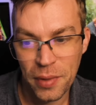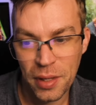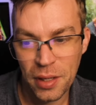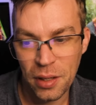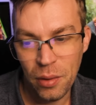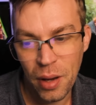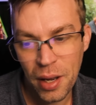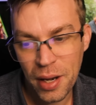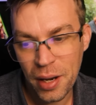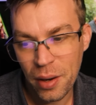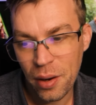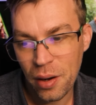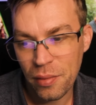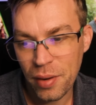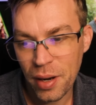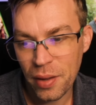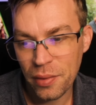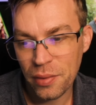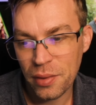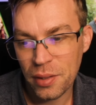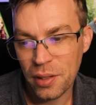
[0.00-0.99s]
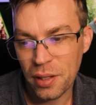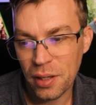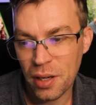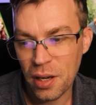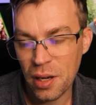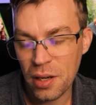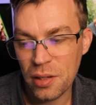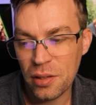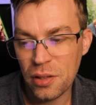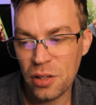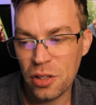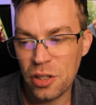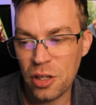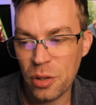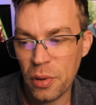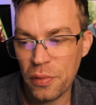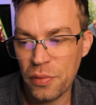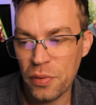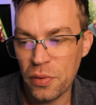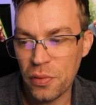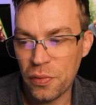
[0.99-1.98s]
You head out around the curtain to
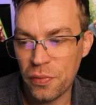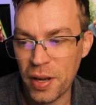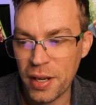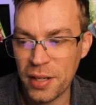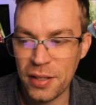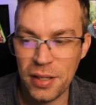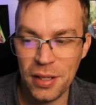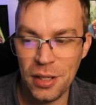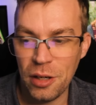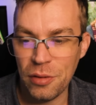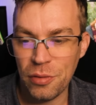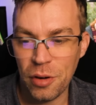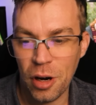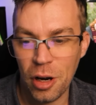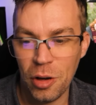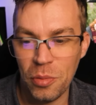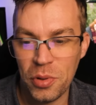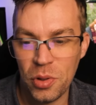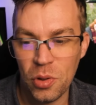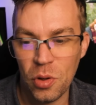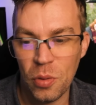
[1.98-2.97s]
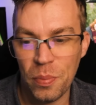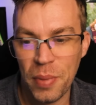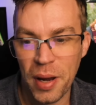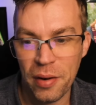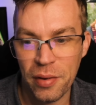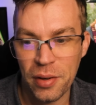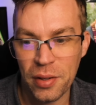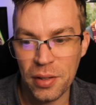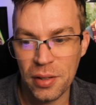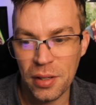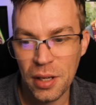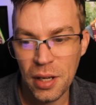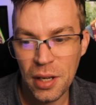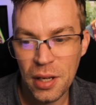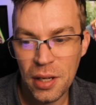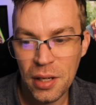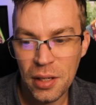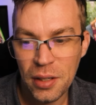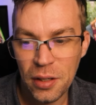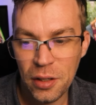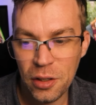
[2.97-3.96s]
show off your fancy new robes to your parents,
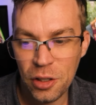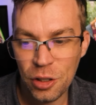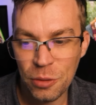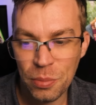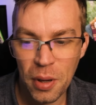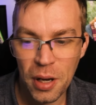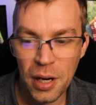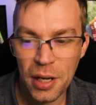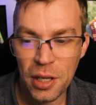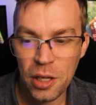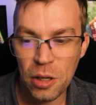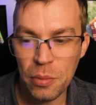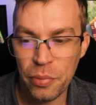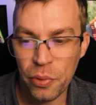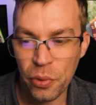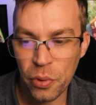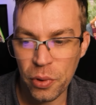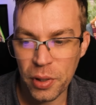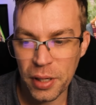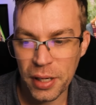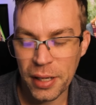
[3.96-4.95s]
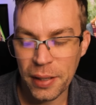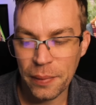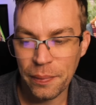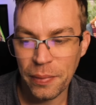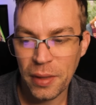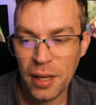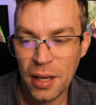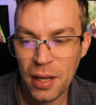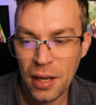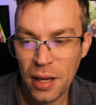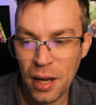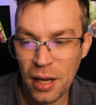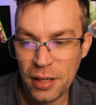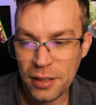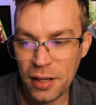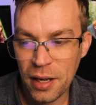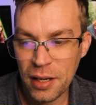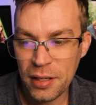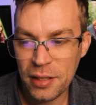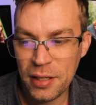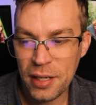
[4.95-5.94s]
who smile at you broadly. A
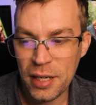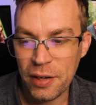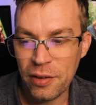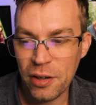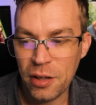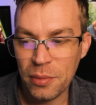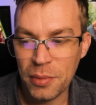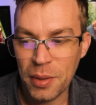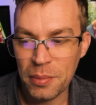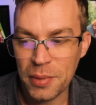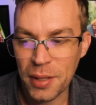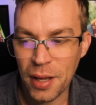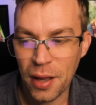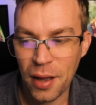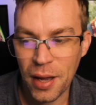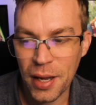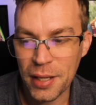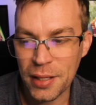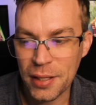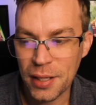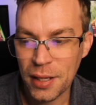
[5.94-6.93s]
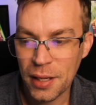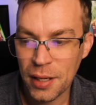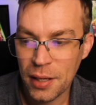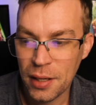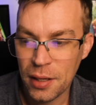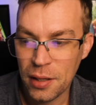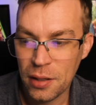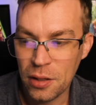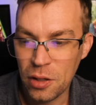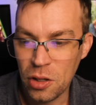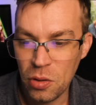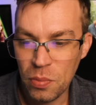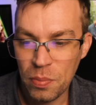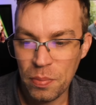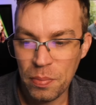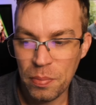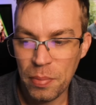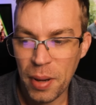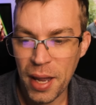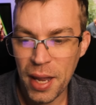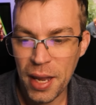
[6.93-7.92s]
slight tear in your mum's eyes. You
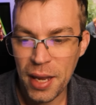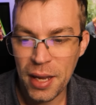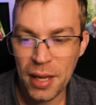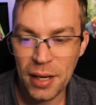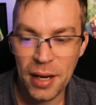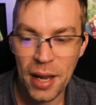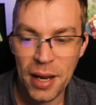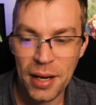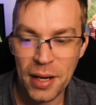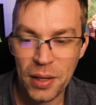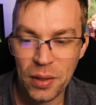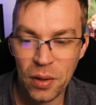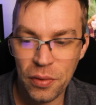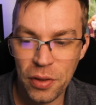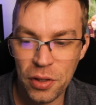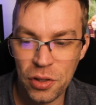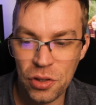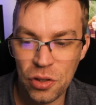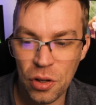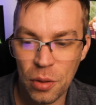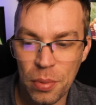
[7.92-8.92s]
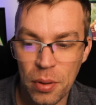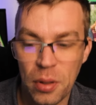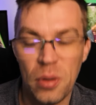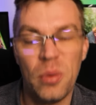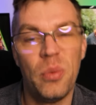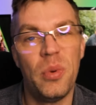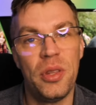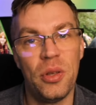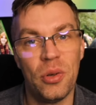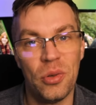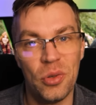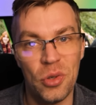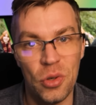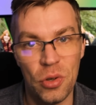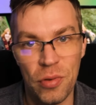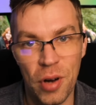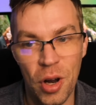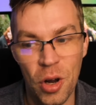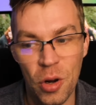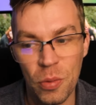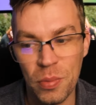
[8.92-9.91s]
pay and head out of the shop with your new
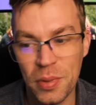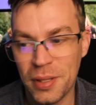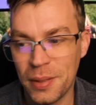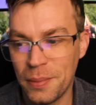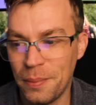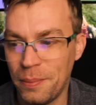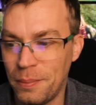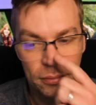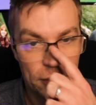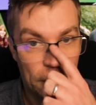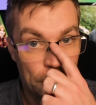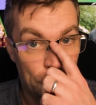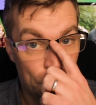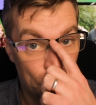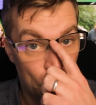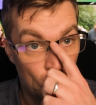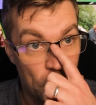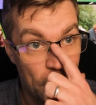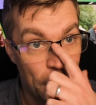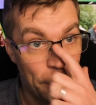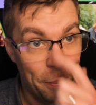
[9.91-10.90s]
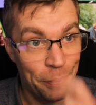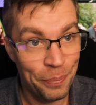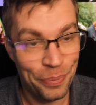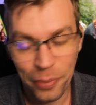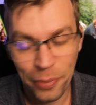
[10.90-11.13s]
robes. Do down.